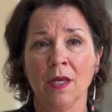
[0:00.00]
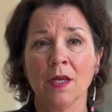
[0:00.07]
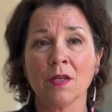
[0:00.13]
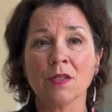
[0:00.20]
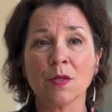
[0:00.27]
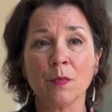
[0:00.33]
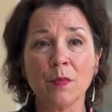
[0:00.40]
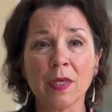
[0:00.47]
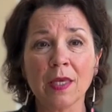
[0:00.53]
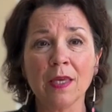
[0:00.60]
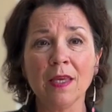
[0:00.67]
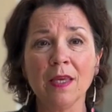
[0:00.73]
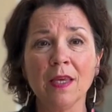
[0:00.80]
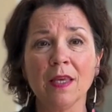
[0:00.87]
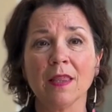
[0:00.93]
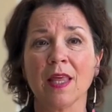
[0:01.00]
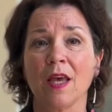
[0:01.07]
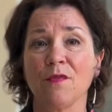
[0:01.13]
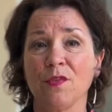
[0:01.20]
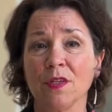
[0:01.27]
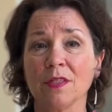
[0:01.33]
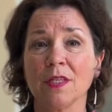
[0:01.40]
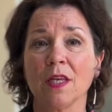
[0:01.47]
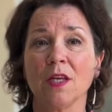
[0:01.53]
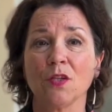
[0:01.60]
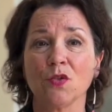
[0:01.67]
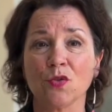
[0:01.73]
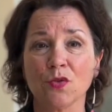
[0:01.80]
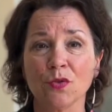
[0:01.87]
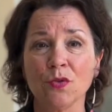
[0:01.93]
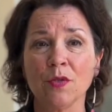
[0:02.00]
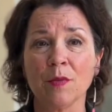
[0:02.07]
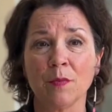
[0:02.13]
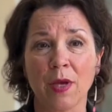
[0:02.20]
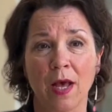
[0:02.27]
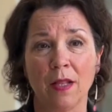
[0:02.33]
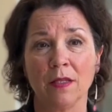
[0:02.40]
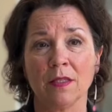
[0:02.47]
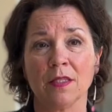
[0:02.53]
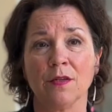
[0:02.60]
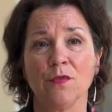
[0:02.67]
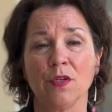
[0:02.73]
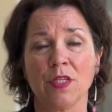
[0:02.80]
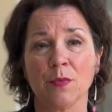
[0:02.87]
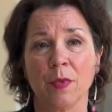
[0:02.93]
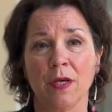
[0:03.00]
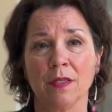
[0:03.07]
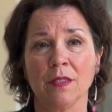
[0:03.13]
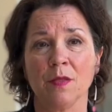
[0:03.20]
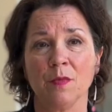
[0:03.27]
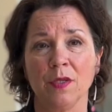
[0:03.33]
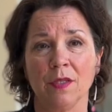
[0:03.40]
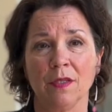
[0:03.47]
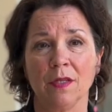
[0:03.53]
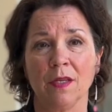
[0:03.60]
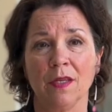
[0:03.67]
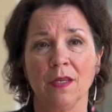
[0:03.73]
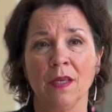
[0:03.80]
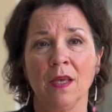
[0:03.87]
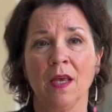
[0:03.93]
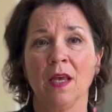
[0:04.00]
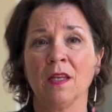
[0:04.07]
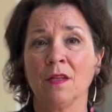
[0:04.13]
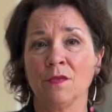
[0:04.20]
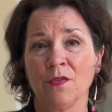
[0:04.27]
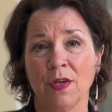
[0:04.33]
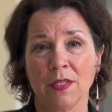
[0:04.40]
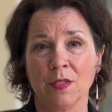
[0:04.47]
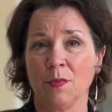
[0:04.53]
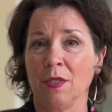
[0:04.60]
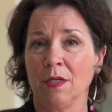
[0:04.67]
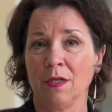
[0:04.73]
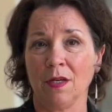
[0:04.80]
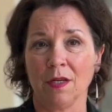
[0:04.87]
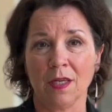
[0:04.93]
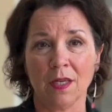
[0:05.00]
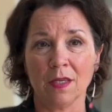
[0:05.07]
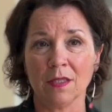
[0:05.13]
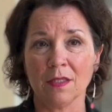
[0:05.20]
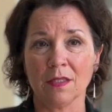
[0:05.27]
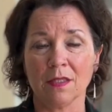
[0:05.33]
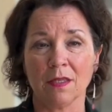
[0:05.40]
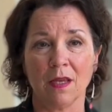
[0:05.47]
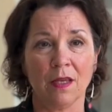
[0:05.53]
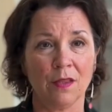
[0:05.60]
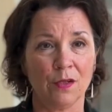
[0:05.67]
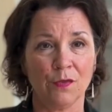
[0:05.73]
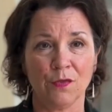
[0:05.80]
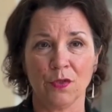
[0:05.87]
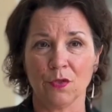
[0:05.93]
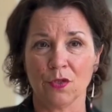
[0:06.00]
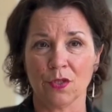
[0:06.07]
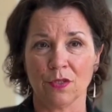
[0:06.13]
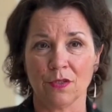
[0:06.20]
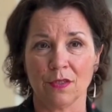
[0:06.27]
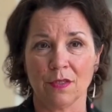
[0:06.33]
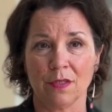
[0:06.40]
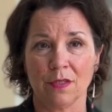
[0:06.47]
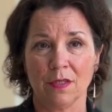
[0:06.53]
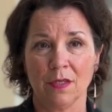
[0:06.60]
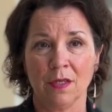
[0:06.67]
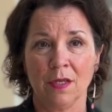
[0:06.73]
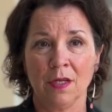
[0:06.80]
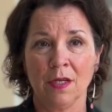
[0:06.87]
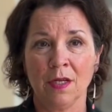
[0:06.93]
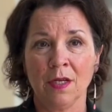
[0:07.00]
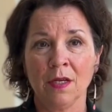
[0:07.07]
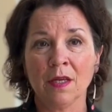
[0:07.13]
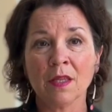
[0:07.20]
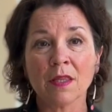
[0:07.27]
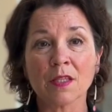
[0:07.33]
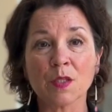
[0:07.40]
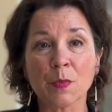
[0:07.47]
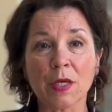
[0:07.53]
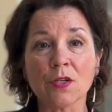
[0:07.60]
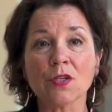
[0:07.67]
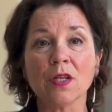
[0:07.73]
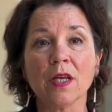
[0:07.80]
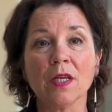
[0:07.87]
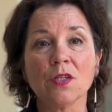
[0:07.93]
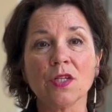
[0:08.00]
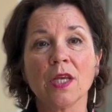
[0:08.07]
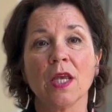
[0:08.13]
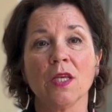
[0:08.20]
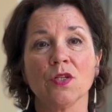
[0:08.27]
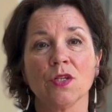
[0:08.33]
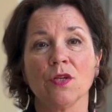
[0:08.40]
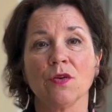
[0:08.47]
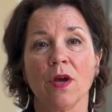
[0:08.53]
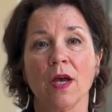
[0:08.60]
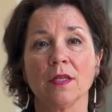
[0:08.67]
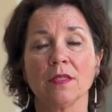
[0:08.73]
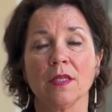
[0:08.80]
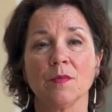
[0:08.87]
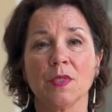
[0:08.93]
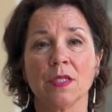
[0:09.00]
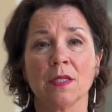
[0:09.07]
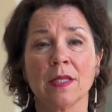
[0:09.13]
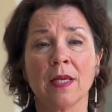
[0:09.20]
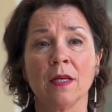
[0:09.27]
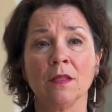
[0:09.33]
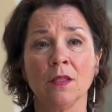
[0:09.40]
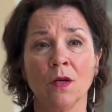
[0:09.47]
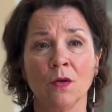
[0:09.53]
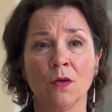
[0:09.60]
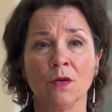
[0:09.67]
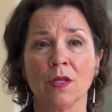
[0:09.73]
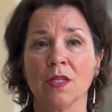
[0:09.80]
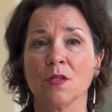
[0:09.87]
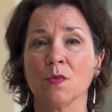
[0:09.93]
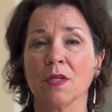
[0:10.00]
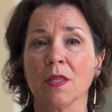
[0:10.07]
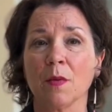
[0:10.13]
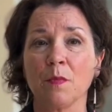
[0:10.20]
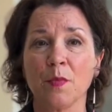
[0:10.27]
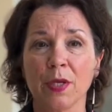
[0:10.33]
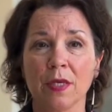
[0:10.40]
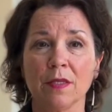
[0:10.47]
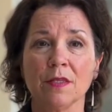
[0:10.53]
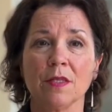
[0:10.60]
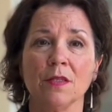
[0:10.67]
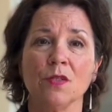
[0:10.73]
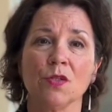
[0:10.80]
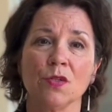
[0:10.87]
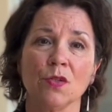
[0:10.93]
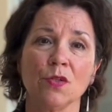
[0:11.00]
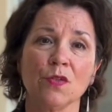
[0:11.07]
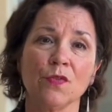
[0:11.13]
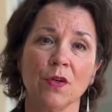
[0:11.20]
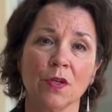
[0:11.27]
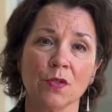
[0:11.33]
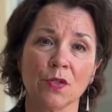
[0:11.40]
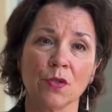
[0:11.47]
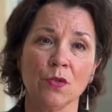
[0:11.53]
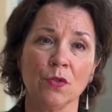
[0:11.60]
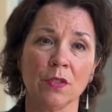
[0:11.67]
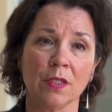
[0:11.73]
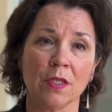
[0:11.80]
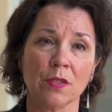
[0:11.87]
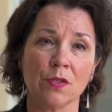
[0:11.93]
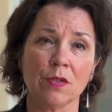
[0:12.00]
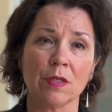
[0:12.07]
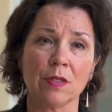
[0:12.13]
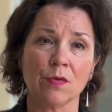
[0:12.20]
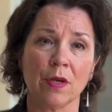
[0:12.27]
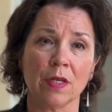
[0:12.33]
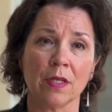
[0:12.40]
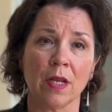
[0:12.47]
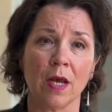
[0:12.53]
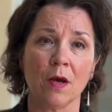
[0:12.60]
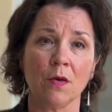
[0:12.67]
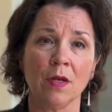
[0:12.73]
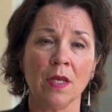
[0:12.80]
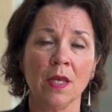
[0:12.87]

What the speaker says: To me, that feels like a true imbalance of responsibility and investment in our kids and their futures. The special education cross subsidy alone is one of the biggest concerns for our school districts right now.